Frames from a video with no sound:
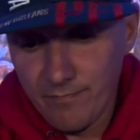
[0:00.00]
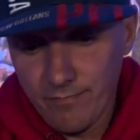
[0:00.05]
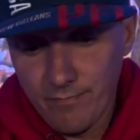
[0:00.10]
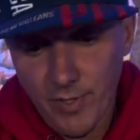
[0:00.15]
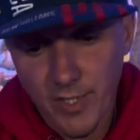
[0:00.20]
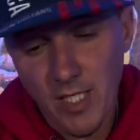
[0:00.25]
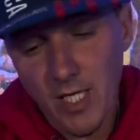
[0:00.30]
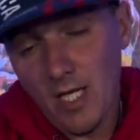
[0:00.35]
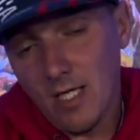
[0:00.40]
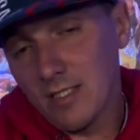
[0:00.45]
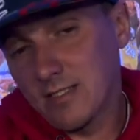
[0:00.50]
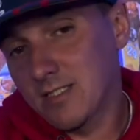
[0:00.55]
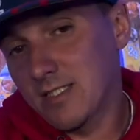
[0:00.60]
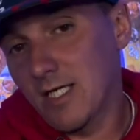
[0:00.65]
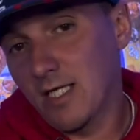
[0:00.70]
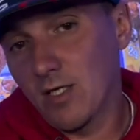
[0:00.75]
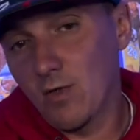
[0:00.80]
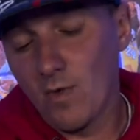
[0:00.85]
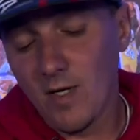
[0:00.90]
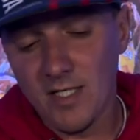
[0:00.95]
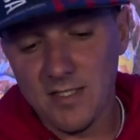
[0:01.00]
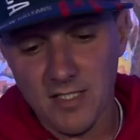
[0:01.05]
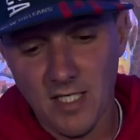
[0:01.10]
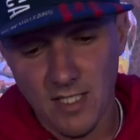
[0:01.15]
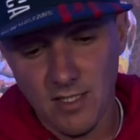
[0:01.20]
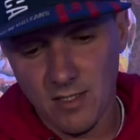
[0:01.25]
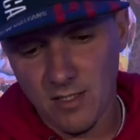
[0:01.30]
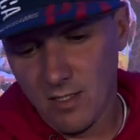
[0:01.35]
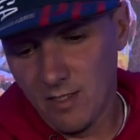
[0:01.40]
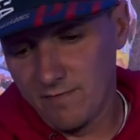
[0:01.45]
But yeah, aesthetic wise, I
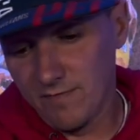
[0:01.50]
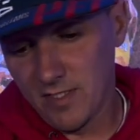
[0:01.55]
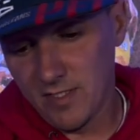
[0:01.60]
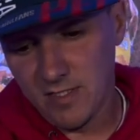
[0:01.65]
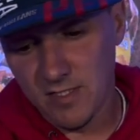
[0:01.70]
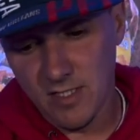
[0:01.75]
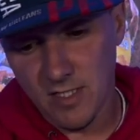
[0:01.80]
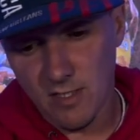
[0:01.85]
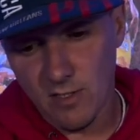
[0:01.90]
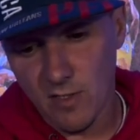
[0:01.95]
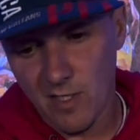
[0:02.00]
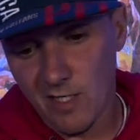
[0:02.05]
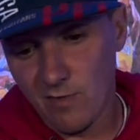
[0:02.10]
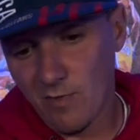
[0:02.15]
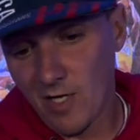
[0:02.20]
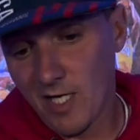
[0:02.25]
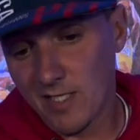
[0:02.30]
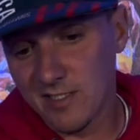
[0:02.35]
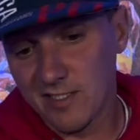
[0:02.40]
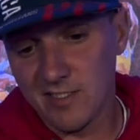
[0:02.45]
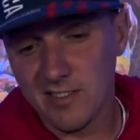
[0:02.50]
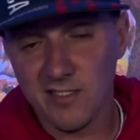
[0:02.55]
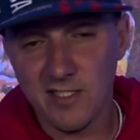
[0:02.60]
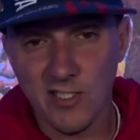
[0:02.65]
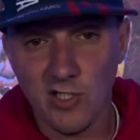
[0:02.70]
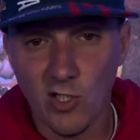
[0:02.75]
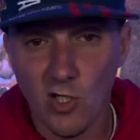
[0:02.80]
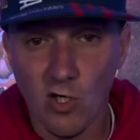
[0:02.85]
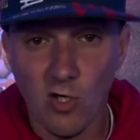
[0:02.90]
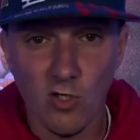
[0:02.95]
love this sneaker. I'd rock this
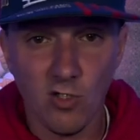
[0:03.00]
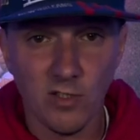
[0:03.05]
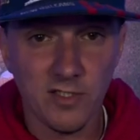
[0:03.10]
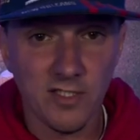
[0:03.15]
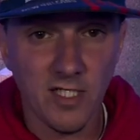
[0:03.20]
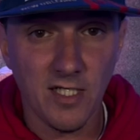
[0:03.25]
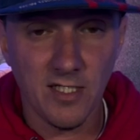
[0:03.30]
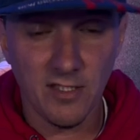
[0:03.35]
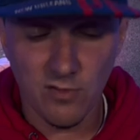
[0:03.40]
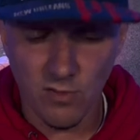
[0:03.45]
sneaker all day.